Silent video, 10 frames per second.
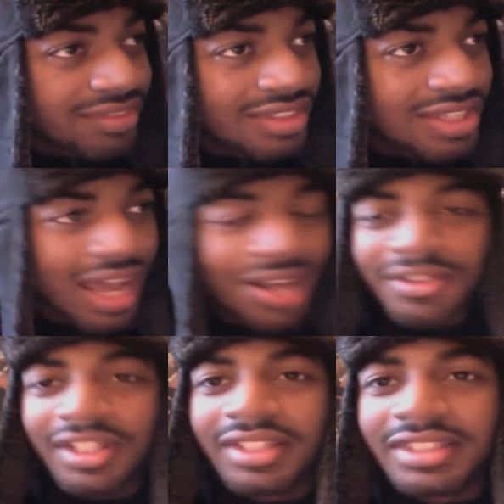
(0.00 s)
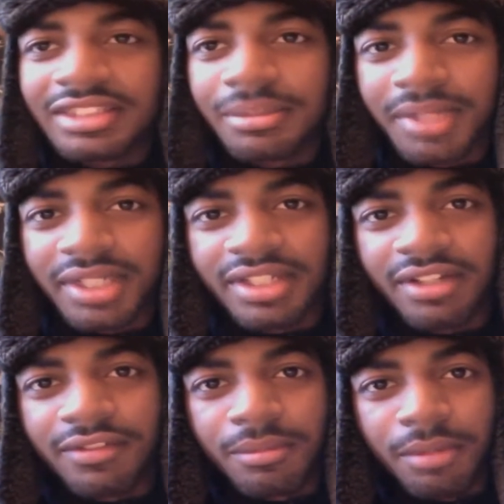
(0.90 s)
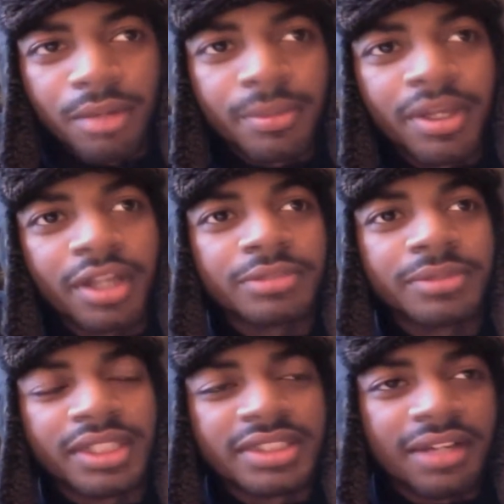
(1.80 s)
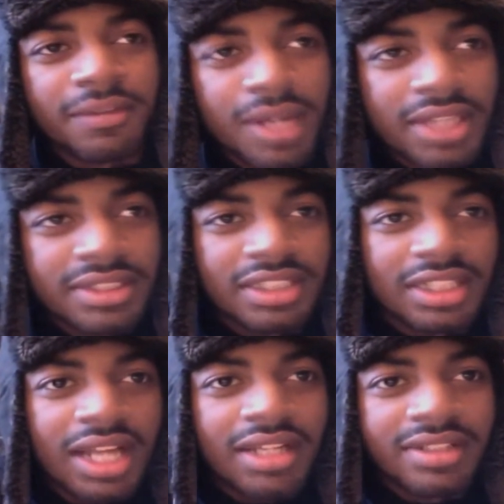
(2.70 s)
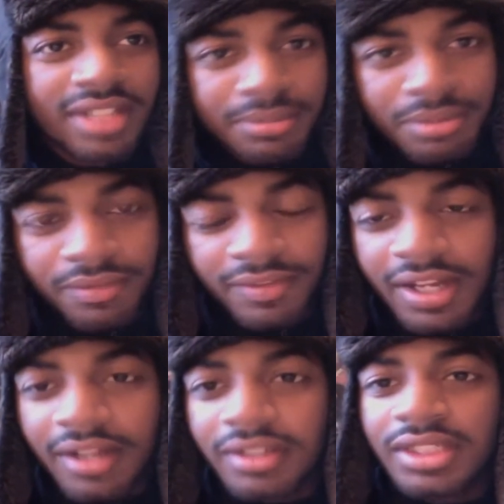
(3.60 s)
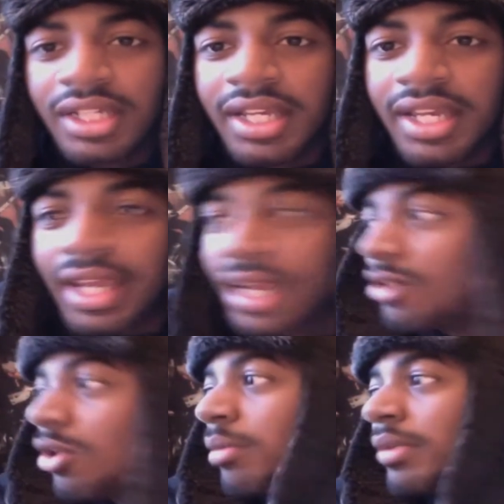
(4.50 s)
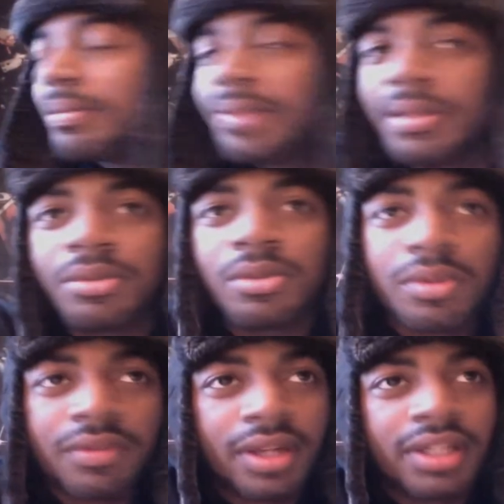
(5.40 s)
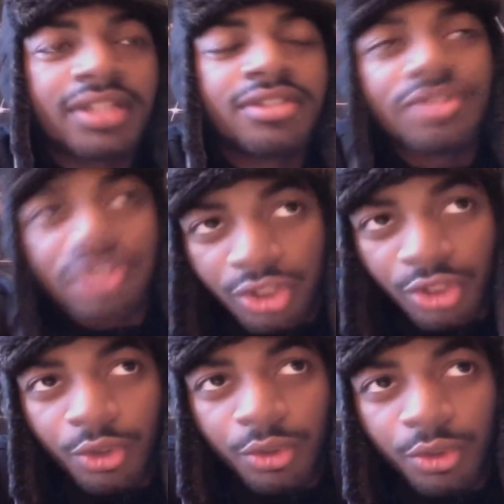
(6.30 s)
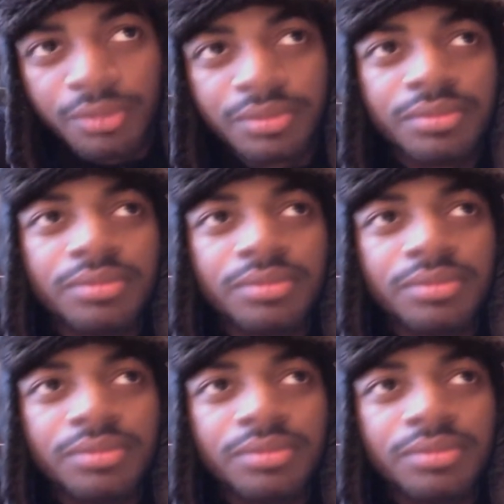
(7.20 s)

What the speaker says: I don't think this is a big deal for Mermails because I watch a lot of deck profiles, and normally people were running 2.